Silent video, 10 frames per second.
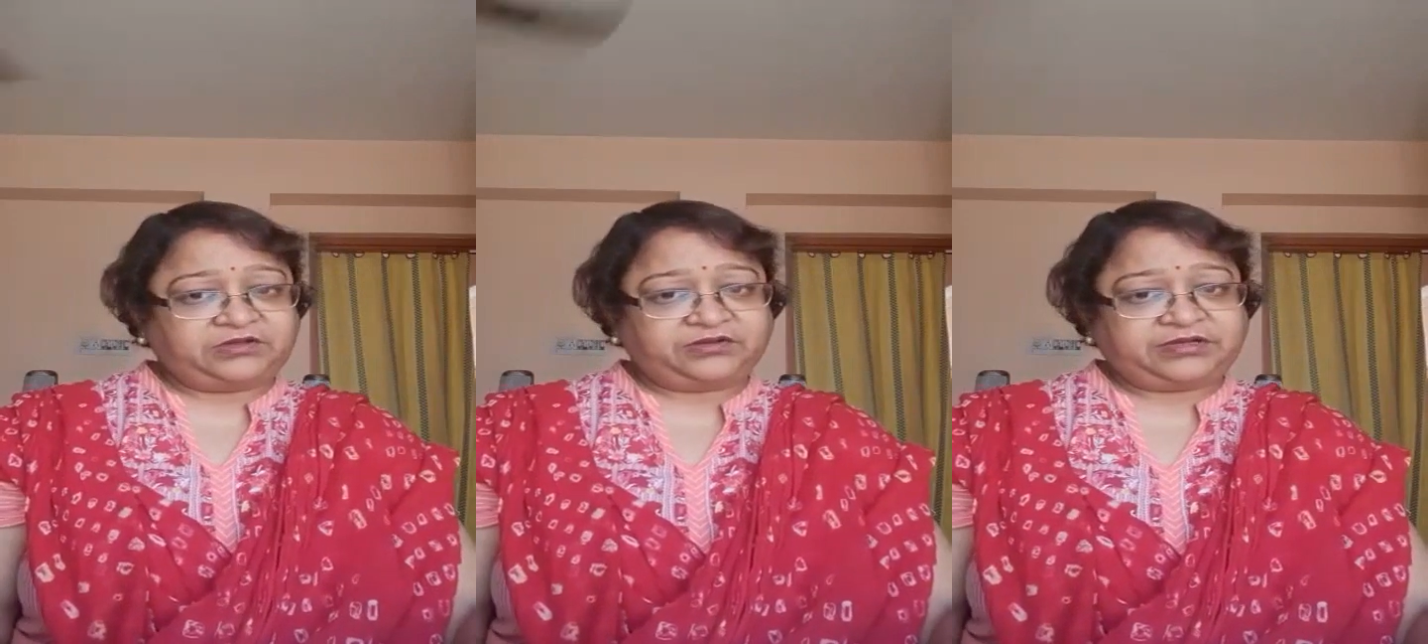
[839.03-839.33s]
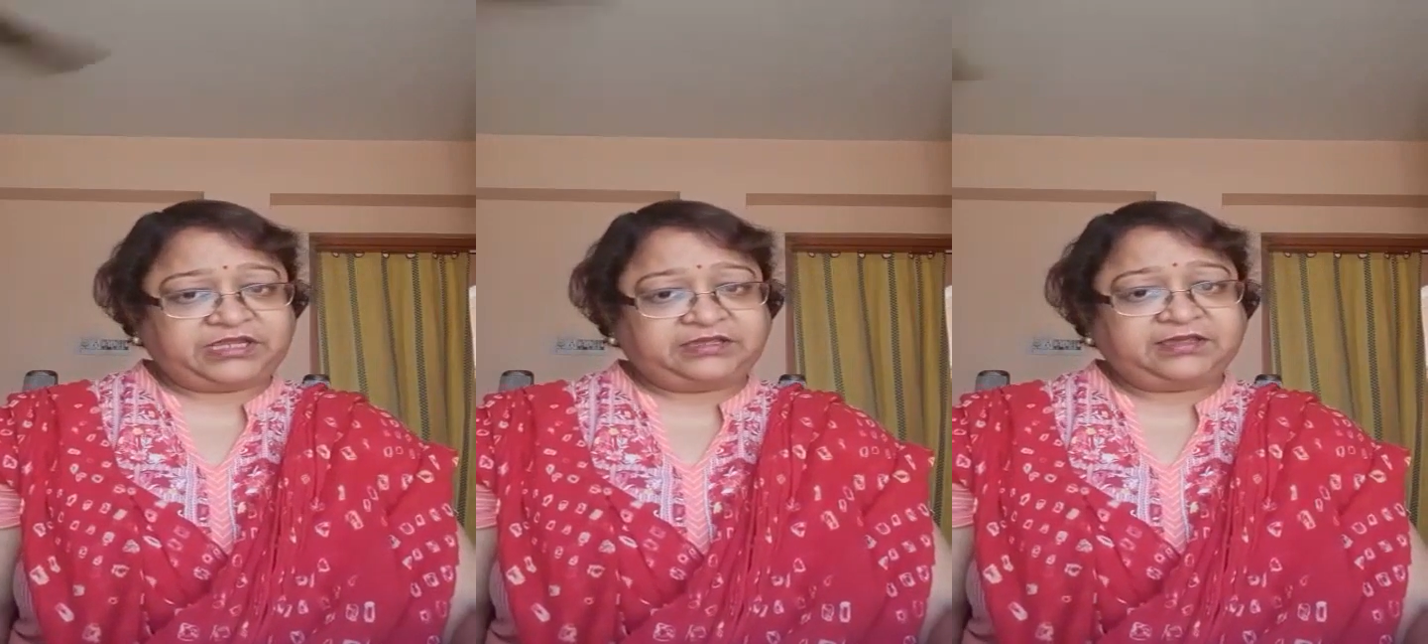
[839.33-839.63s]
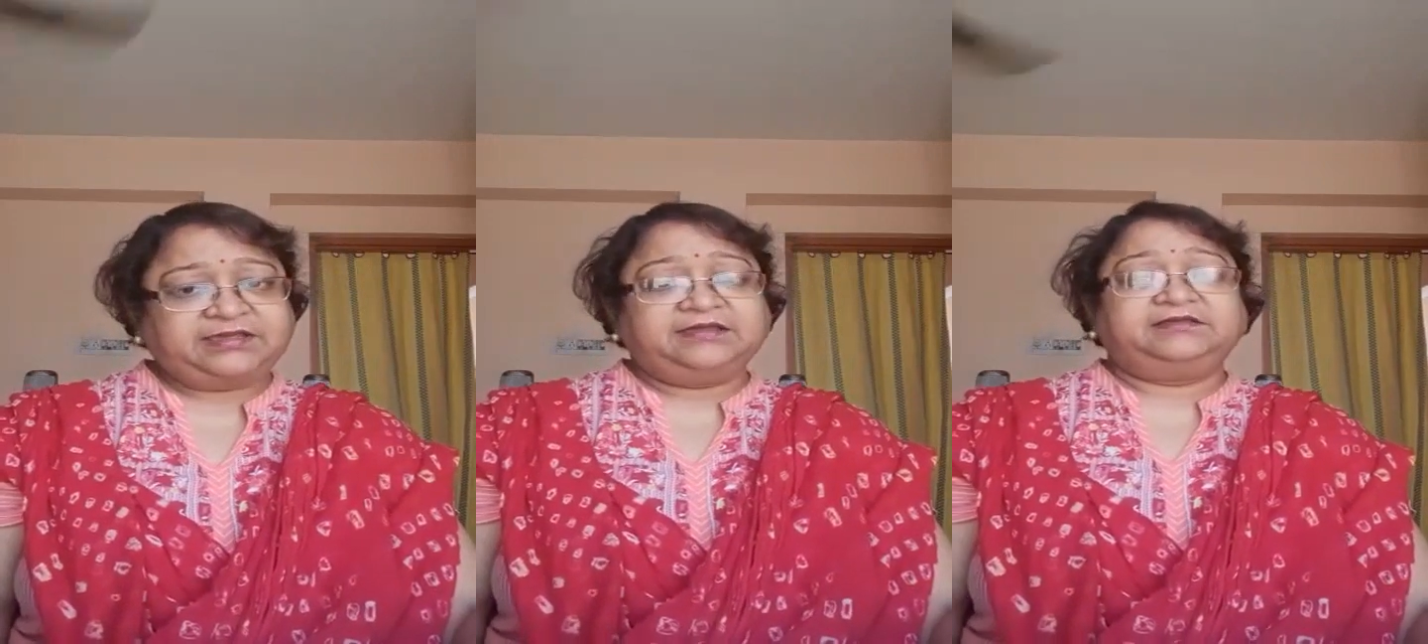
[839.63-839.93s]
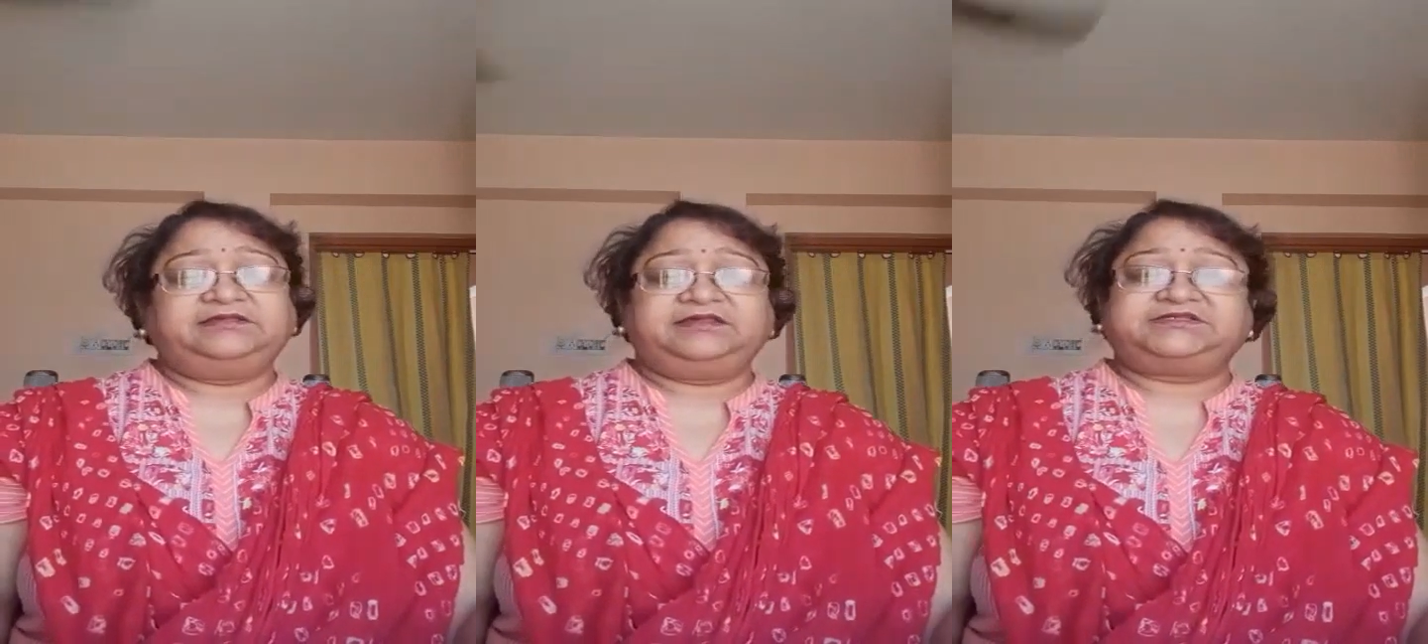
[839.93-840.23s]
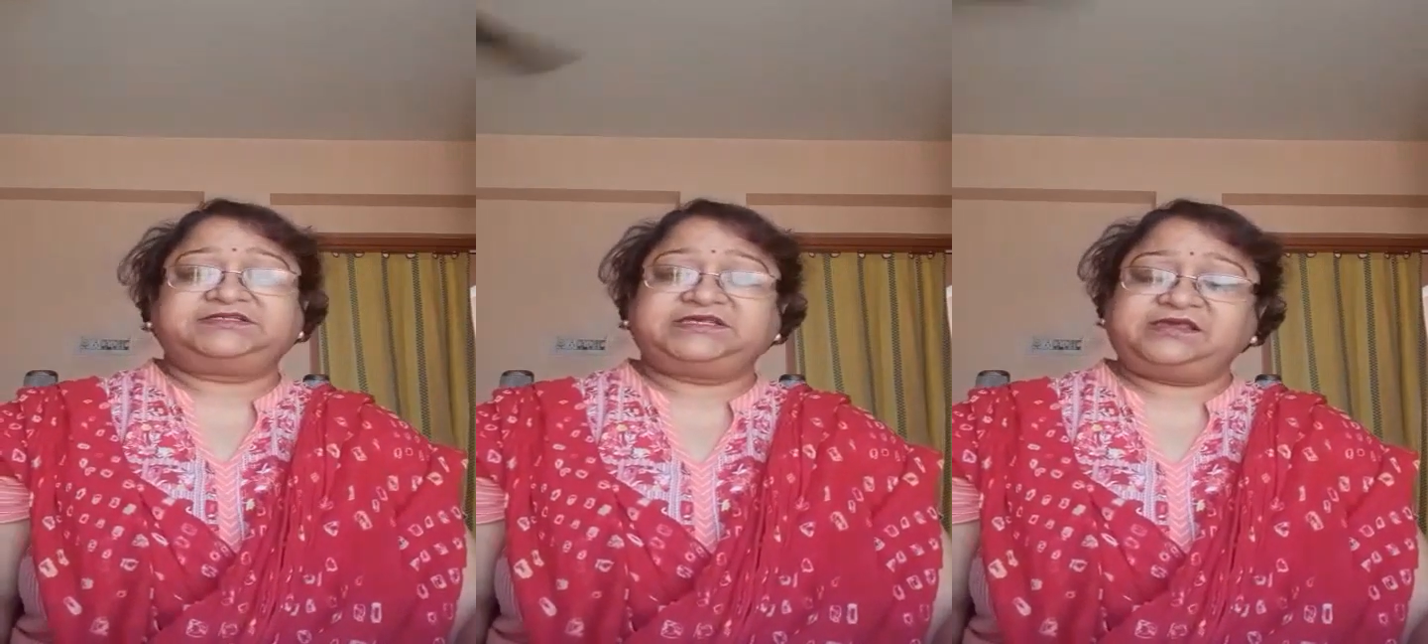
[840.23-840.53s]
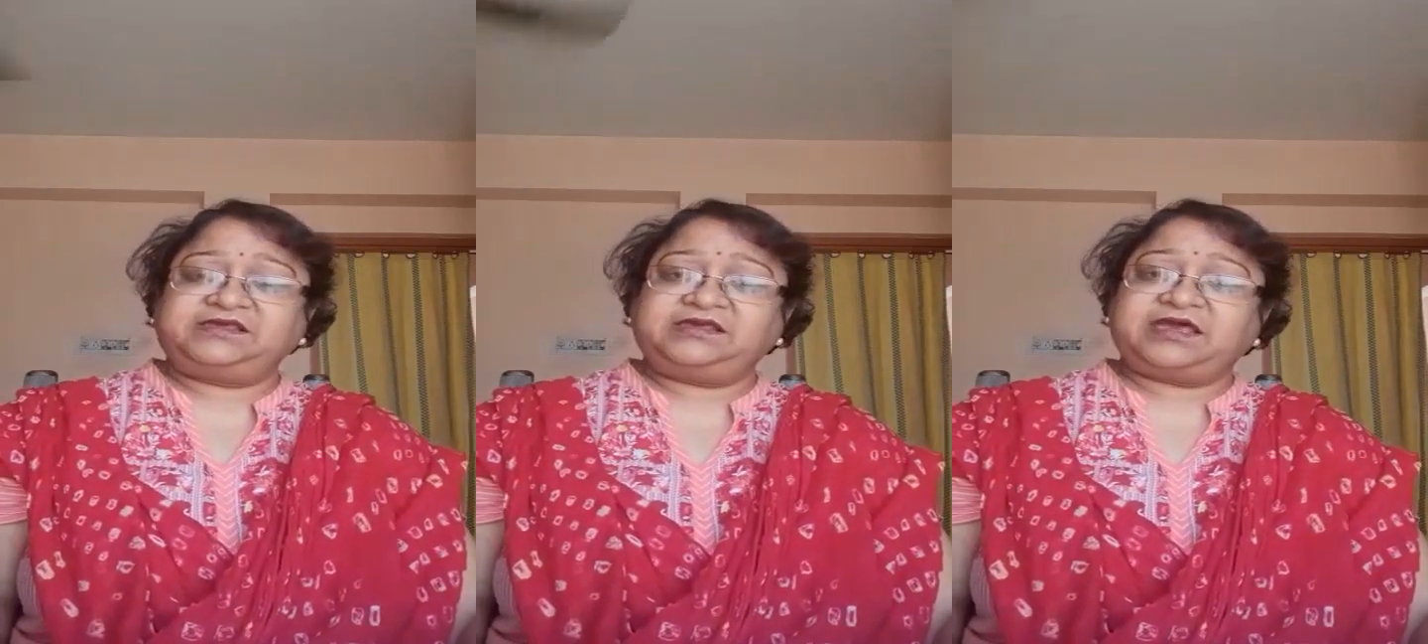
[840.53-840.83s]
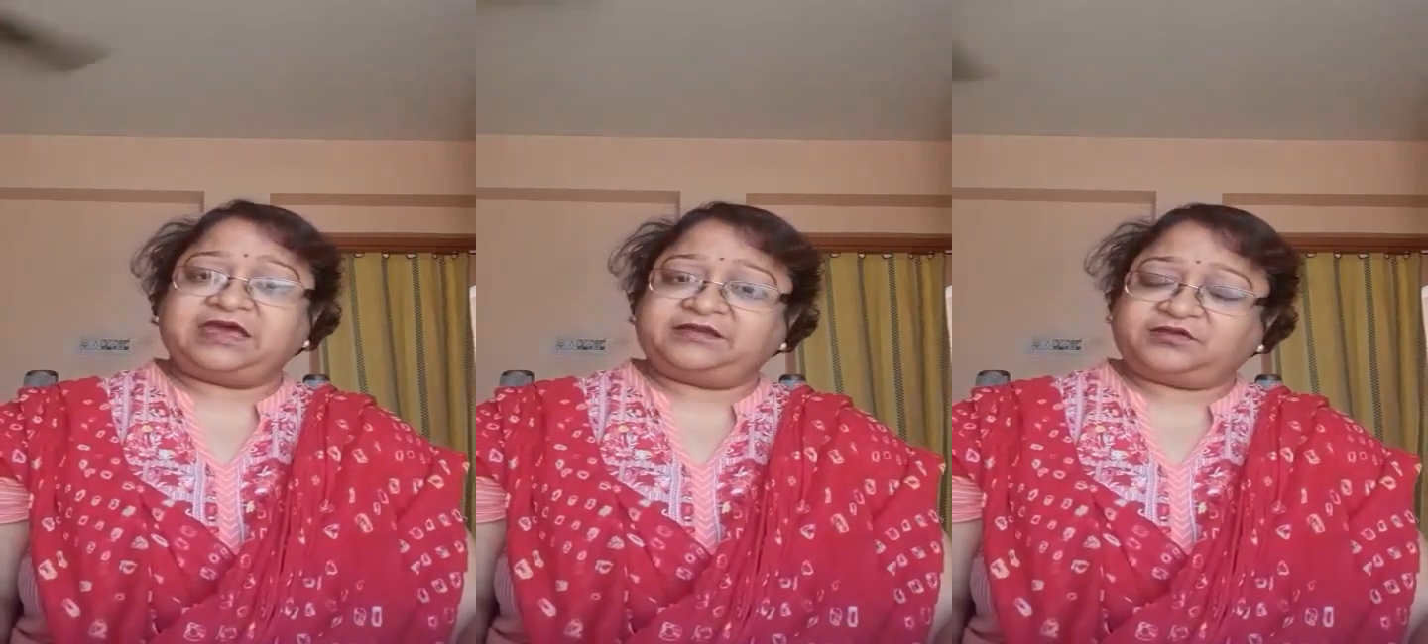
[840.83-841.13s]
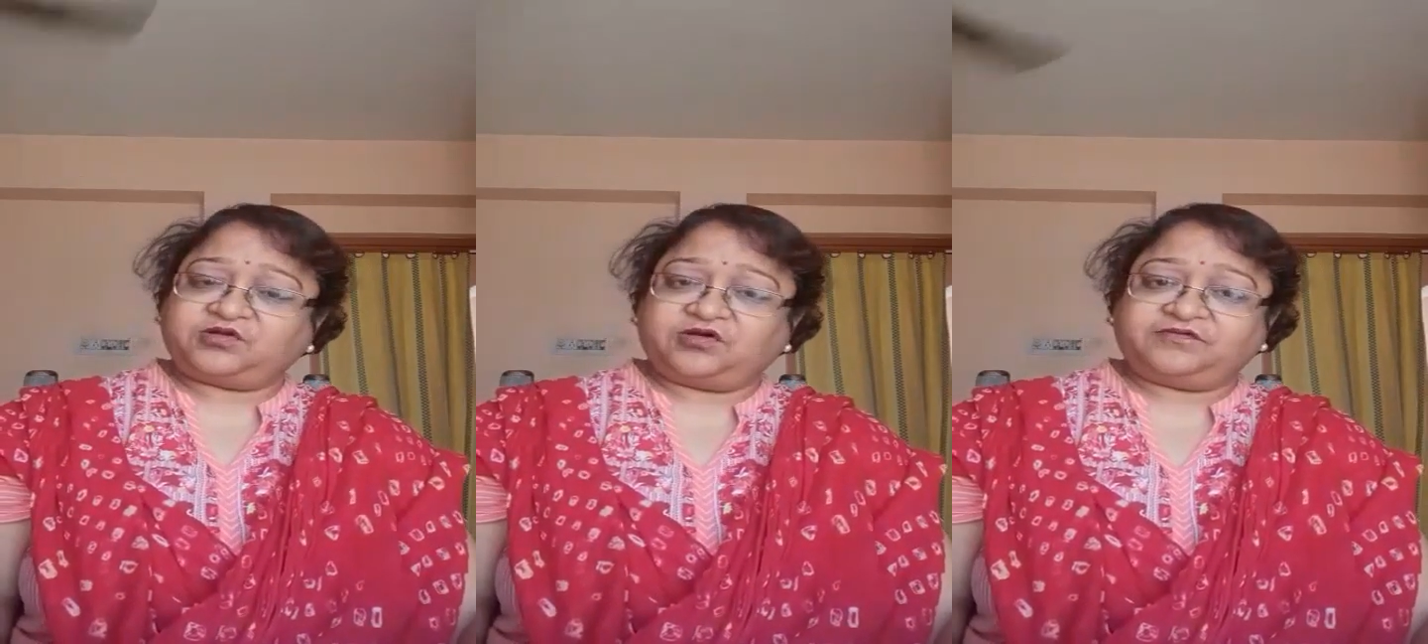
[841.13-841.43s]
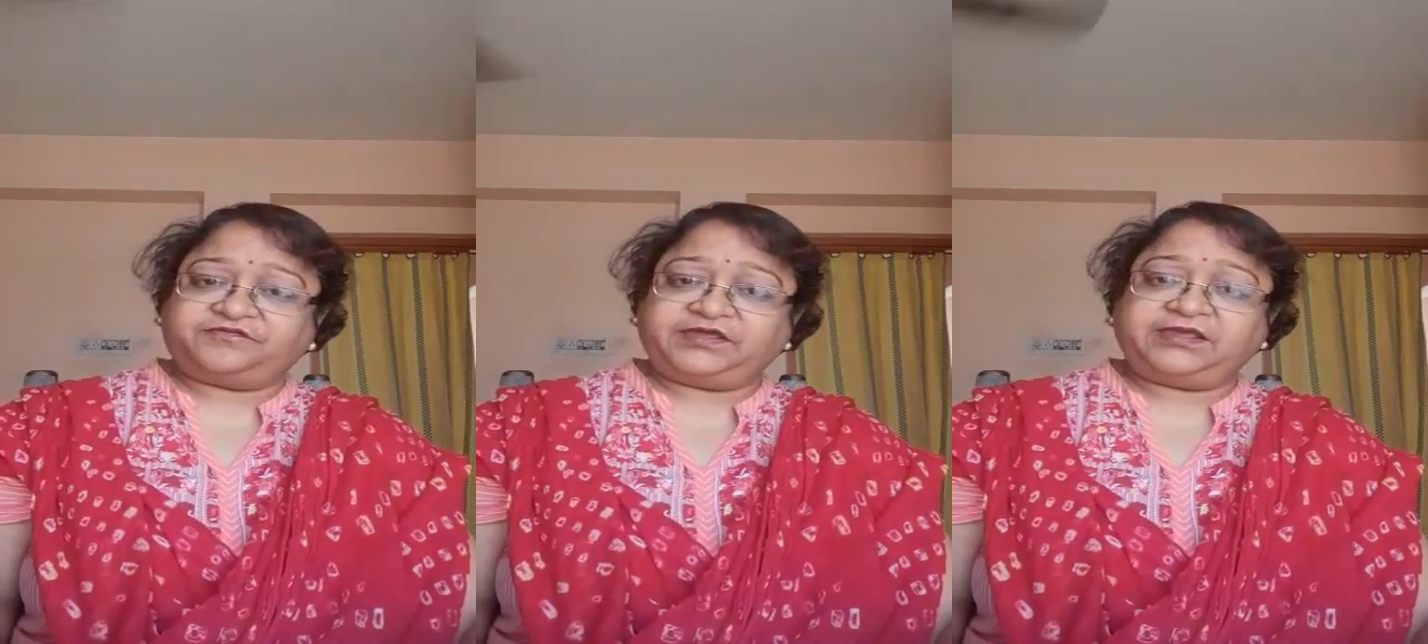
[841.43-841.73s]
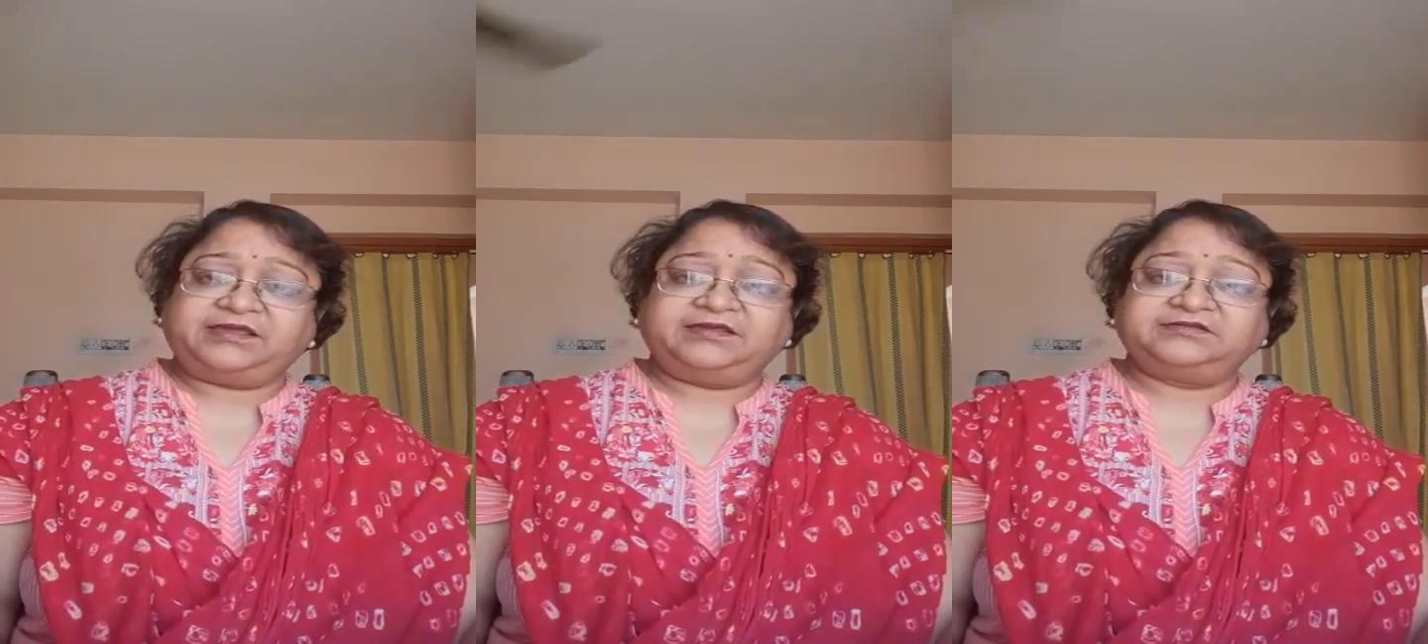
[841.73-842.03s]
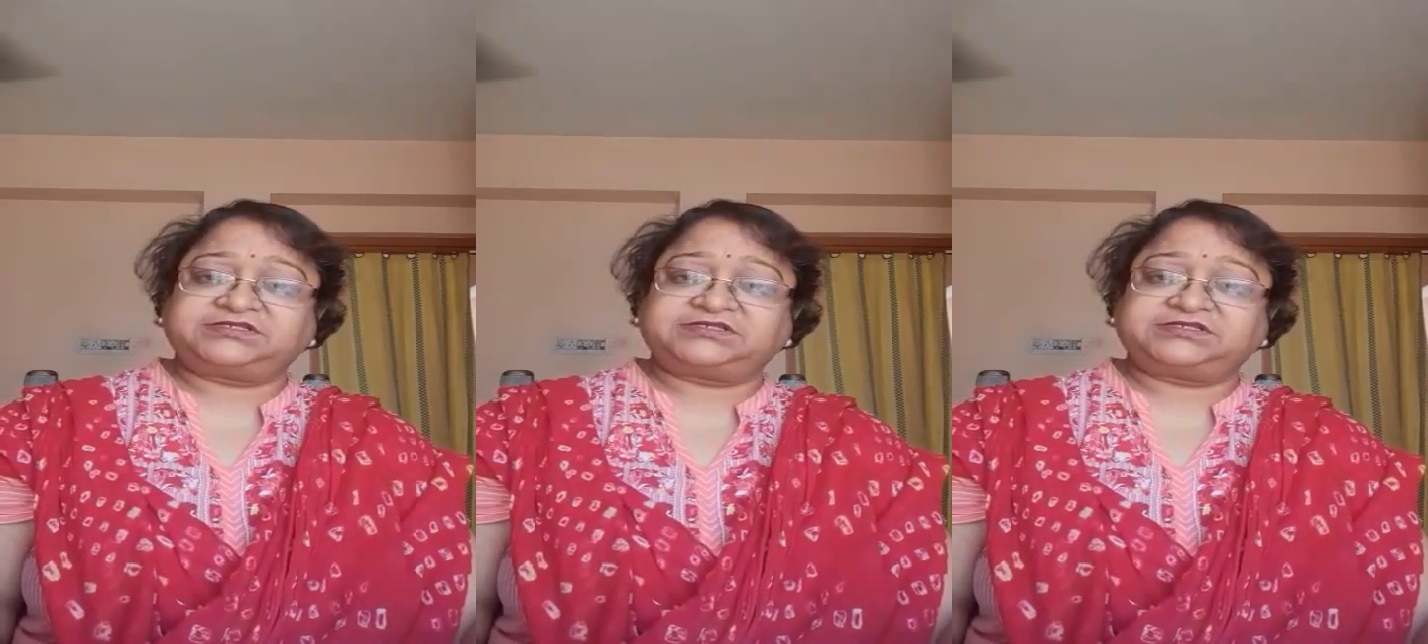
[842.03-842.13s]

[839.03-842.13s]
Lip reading: grown in the laterite soil.